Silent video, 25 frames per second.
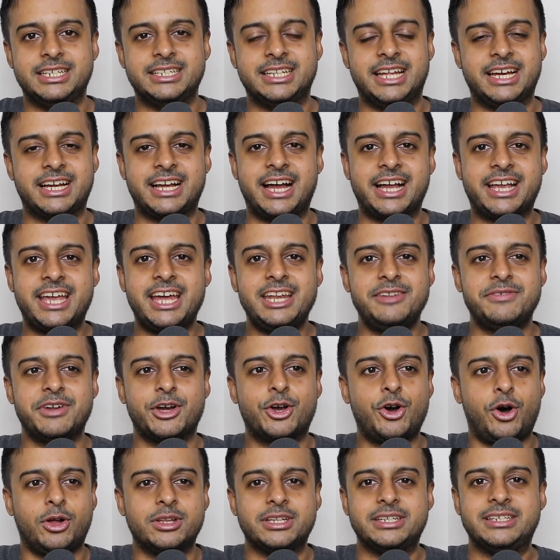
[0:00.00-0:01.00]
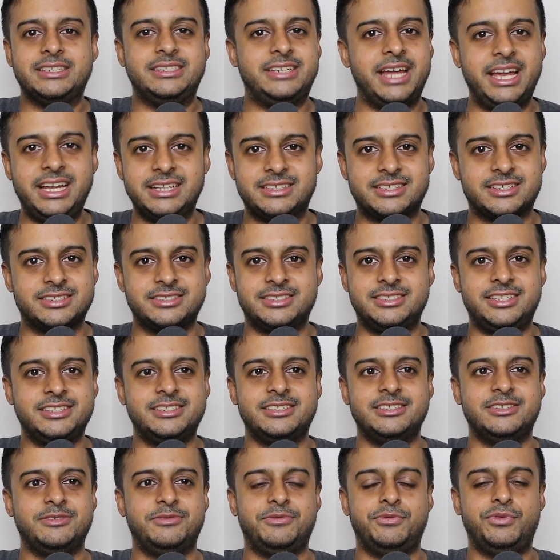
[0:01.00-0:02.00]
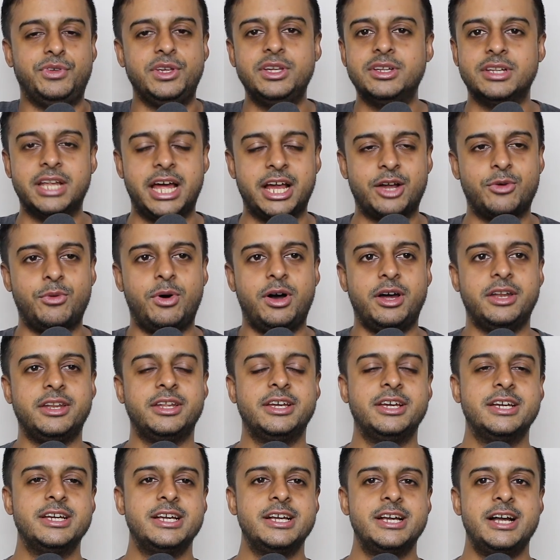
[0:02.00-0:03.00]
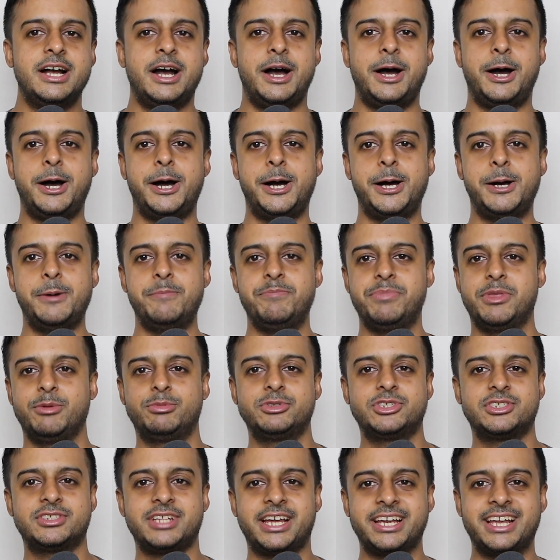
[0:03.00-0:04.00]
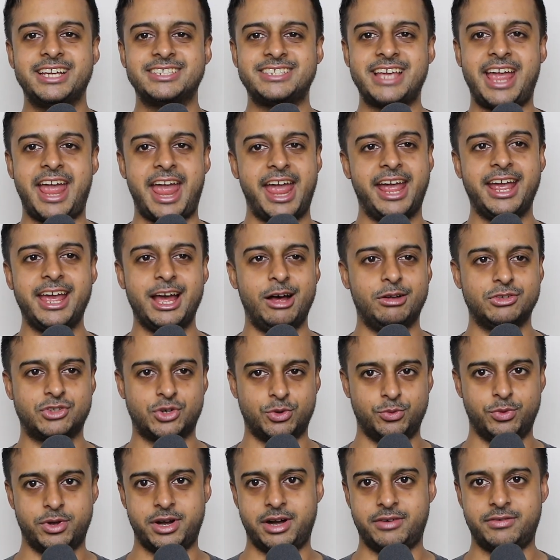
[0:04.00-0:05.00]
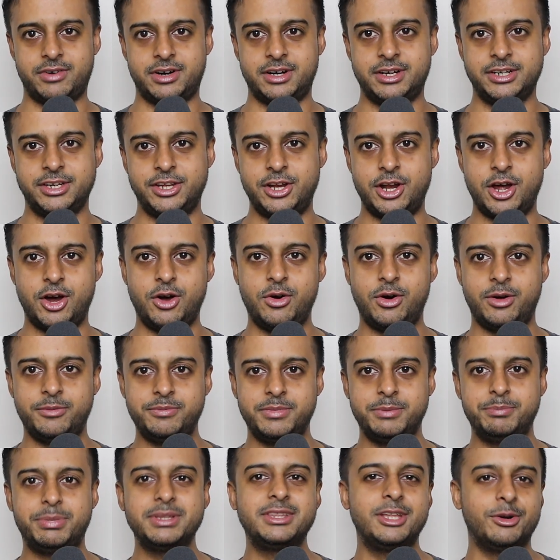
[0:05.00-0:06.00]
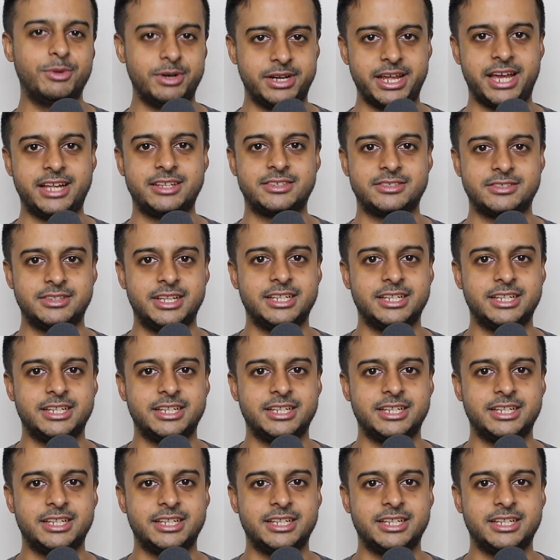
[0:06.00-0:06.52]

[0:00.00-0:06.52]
Like, I can't even call it dates because it doesn't feel like one. They were just, I guess, hangouts or whatever, but there were dates.